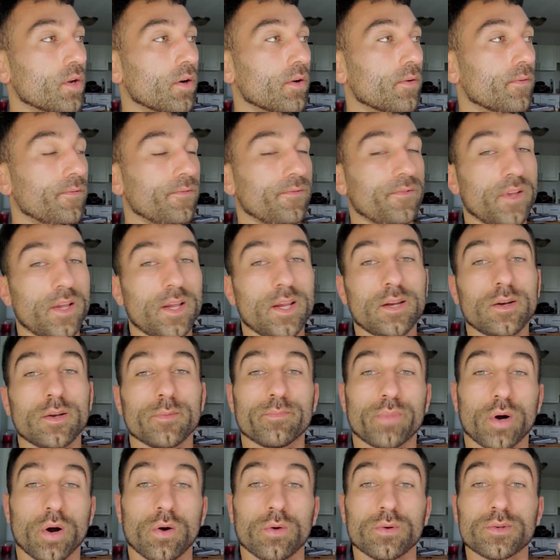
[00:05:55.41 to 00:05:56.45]

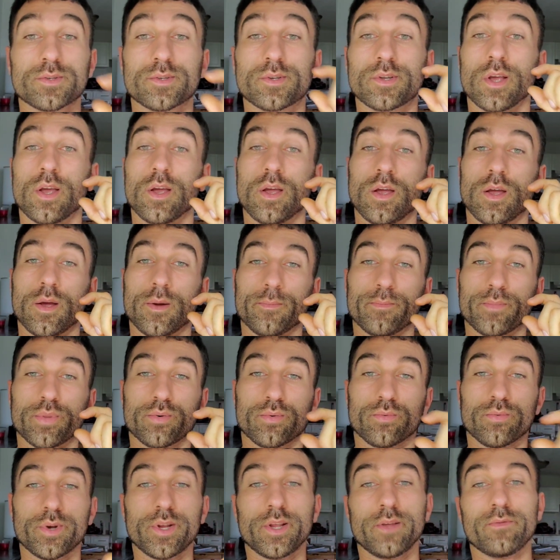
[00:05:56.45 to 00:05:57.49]
feed post
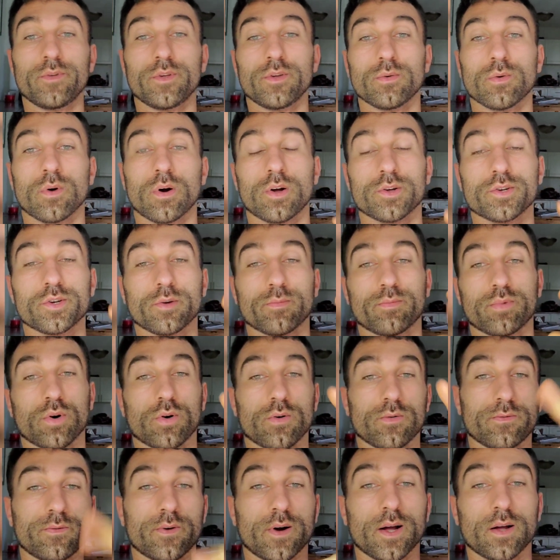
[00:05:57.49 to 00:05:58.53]
preview on your
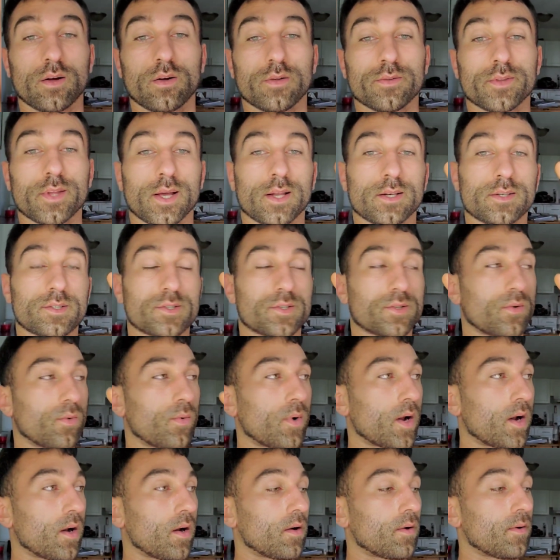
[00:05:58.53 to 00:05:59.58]
profile on that
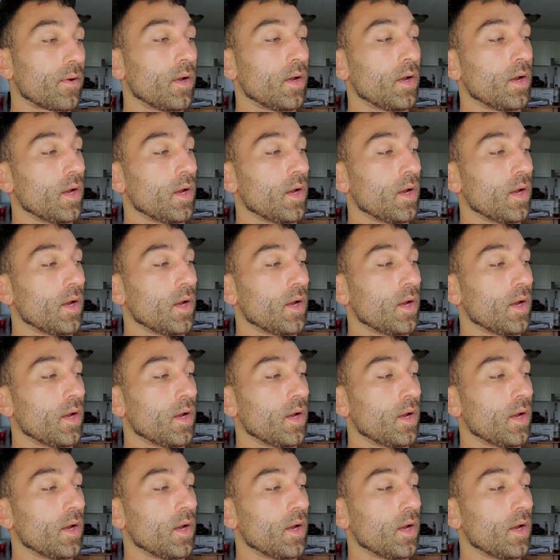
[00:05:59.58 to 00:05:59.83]
square.